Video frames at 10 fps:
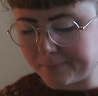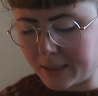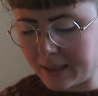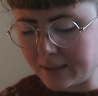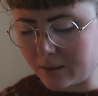
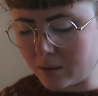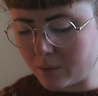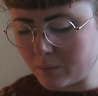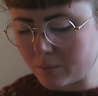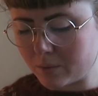pine
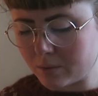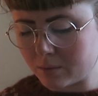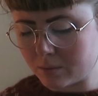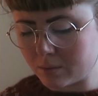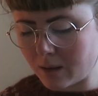cone
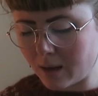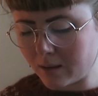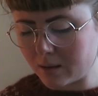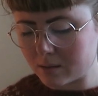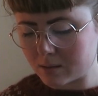
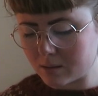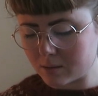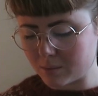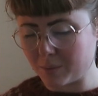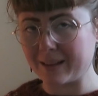hangings
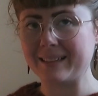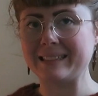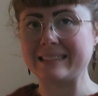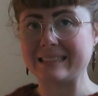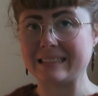as
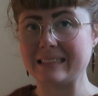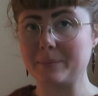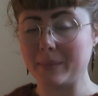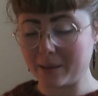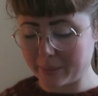well.
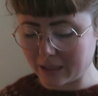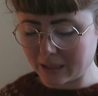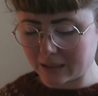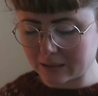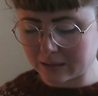
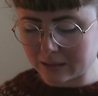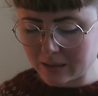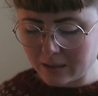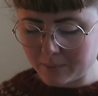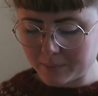Maybe.
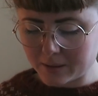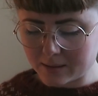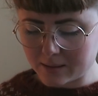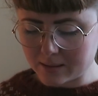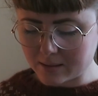
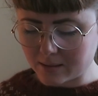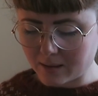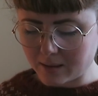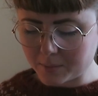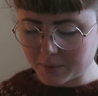Because this is a
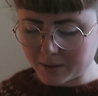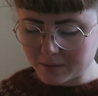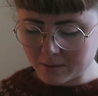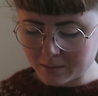nightmare.